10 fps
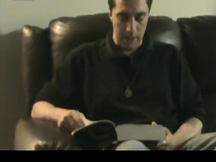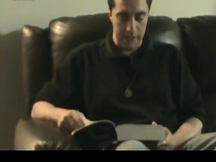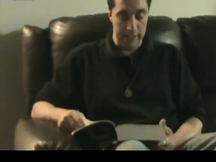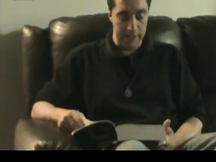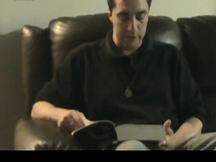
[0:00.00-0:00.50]

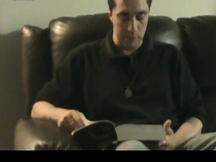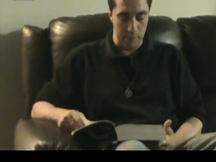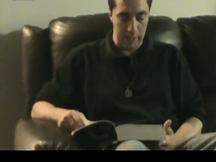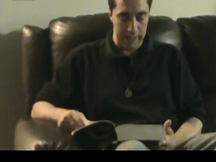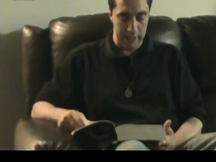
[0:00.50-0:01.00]
in this
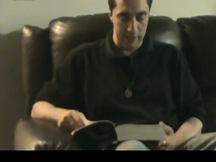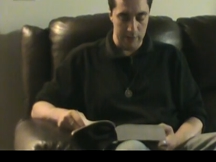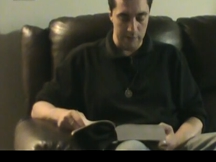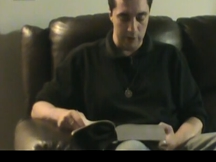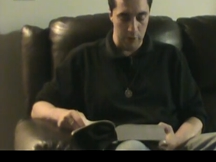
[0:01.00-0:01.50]
reminding
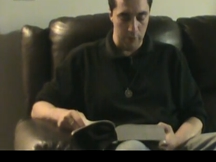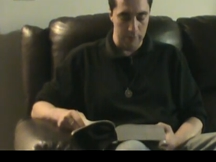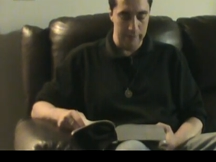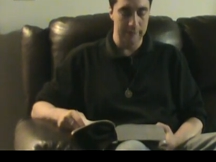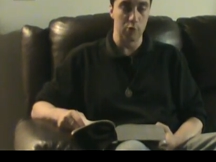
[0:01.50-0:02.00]
us of the
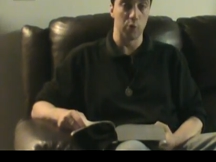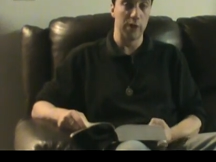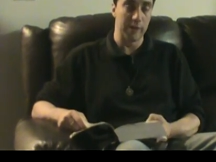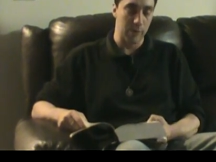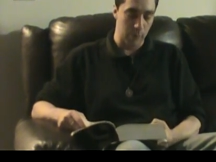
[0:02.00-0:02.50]
old
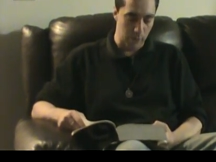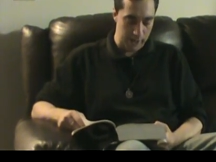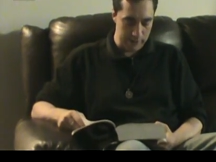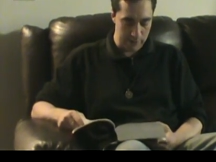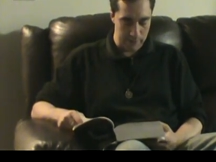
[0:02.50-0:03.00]
Druidical
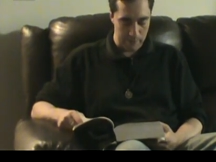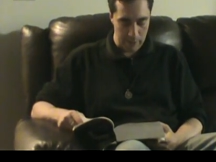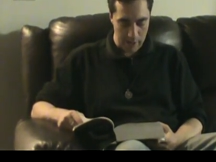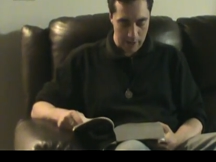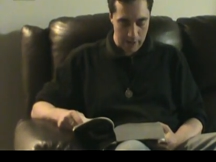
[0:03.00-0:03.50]
rites.
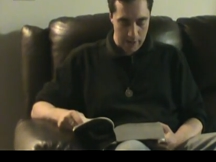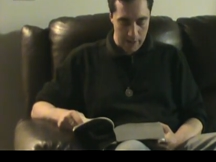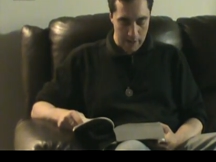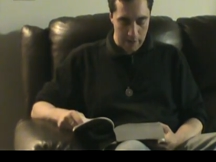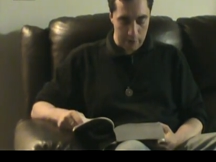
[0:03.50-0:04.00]

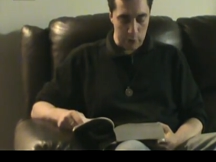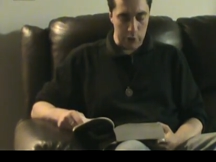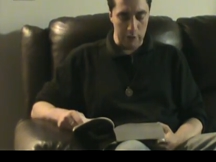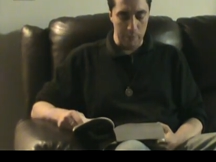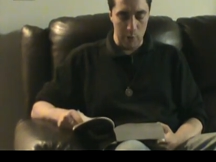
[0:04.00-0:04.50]
Their
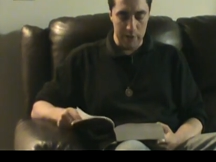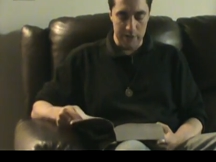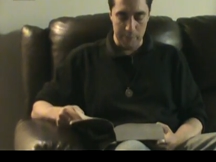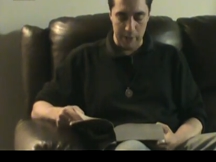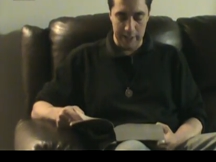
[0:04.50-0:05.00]

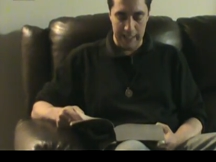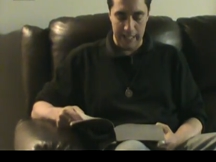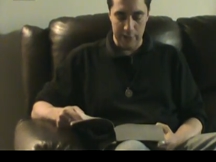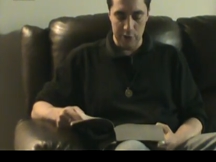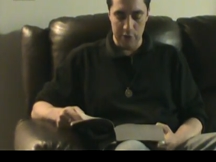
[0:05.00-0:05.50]
ceremonies upon the
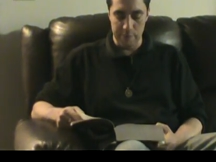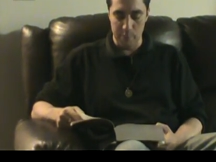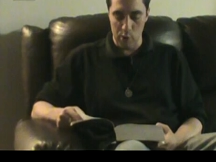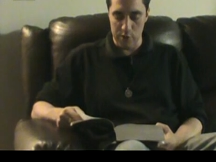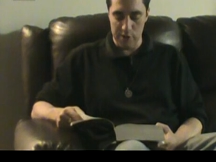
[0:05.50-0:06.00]
occasions of
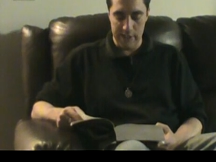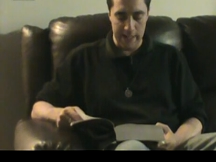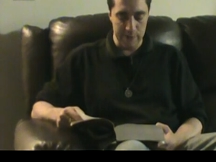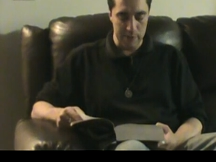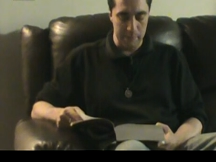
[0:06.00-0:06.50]
births,
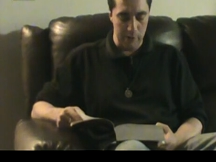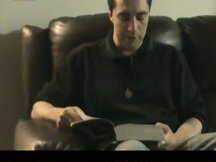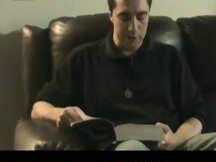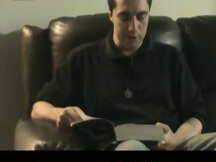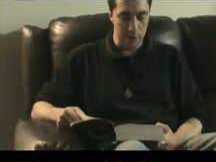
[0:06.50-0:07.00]
deaths, and
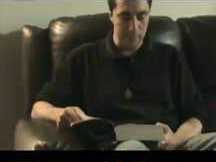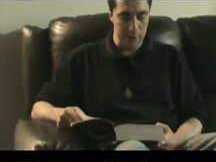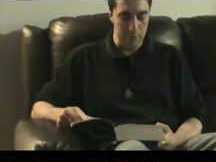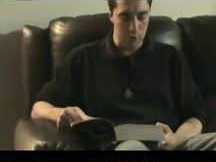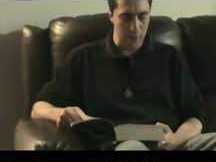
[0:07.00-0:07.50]
marriages are
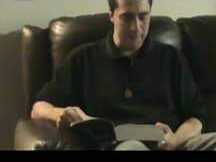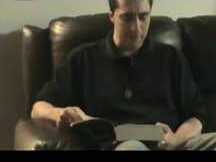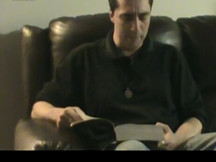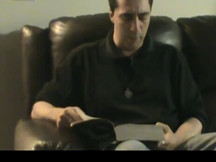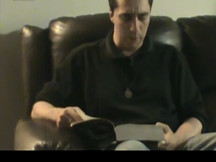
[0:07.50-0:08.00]
but
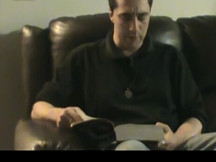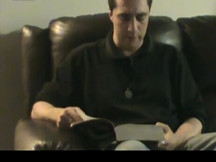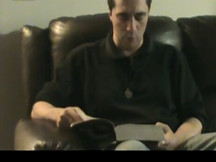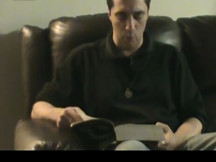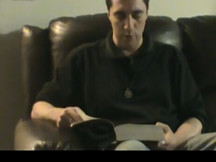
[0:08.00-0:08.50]
trifling parts of
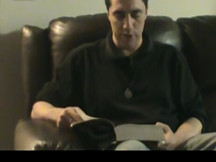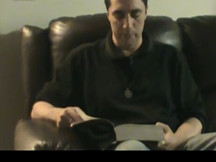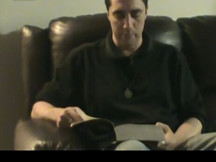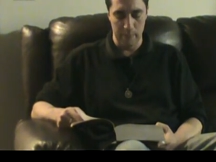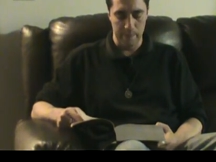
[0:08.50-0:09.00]
their
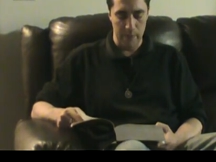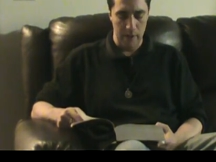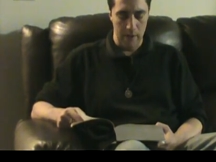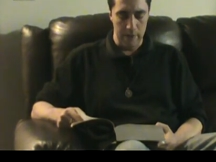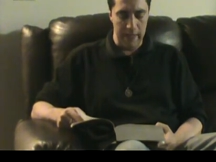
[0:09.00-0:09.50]
worship.
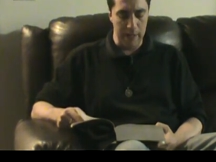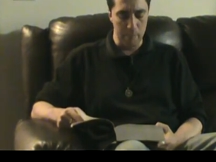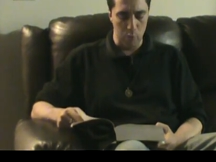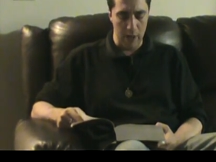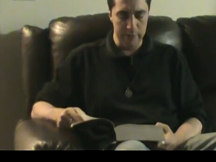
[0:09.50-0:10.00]
They
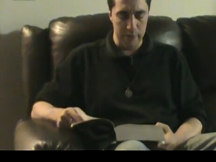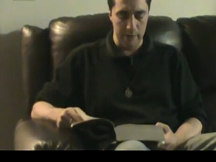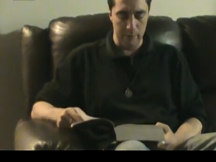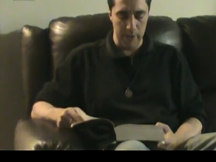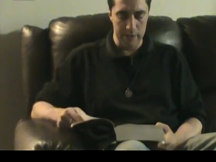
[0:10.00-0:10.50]
comprise
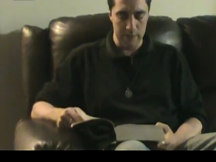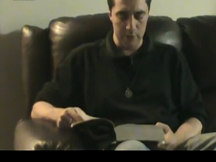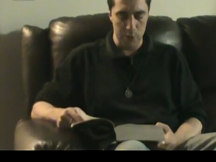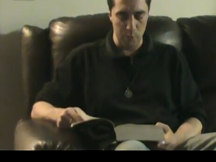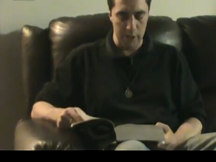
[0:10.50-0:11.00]
offerings,
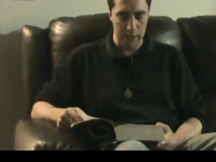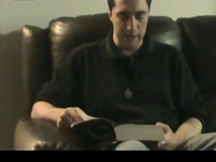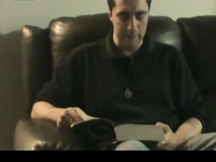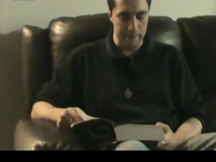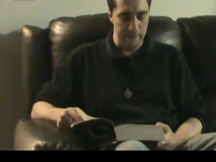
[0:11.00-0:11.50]
the
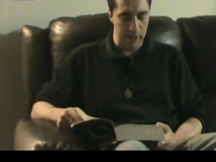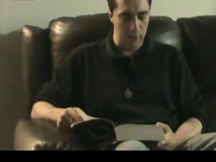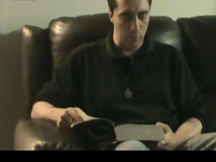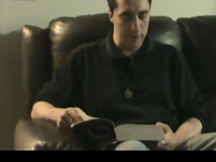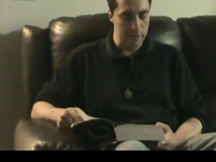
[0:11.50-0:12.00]
sprinkling of the
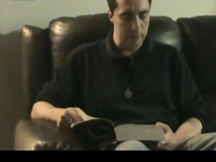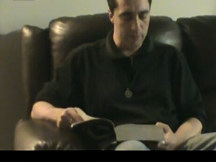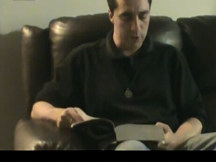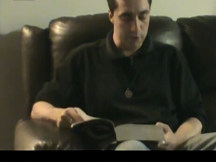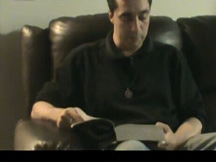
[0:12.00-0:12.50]
fire with
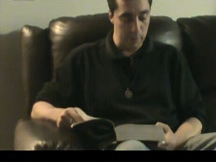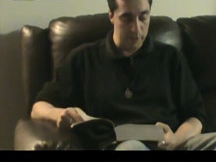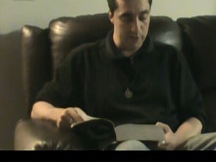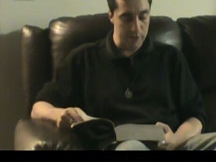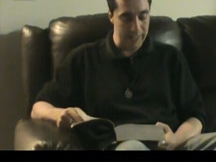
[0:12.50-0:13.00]

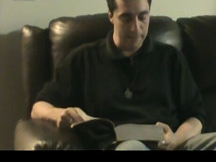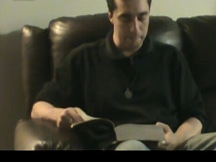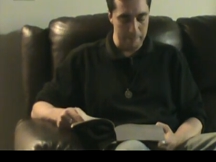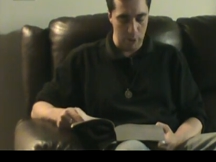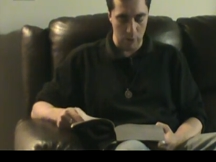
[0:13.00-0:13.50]
spirits
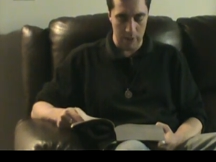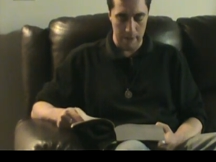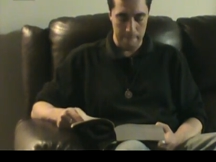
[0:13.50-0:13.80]
and milk,